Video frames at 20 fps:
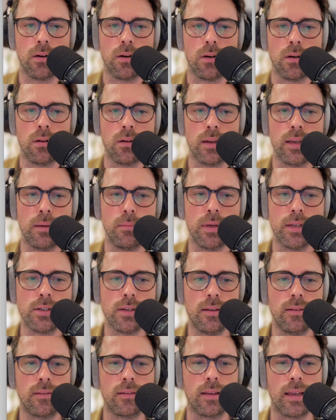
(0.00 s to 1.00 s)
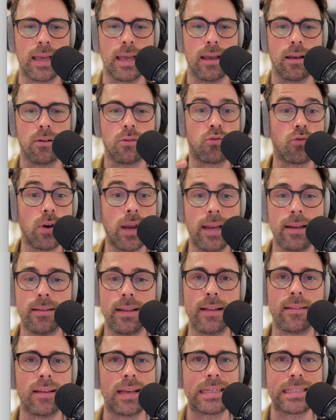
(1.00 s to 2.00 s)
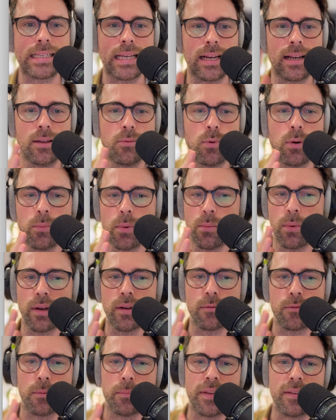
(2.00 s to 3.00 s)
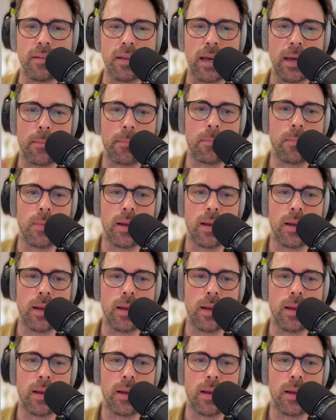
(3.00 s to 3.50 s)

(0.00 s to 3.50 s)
all images. Great, that's exactly what we wanted from this app.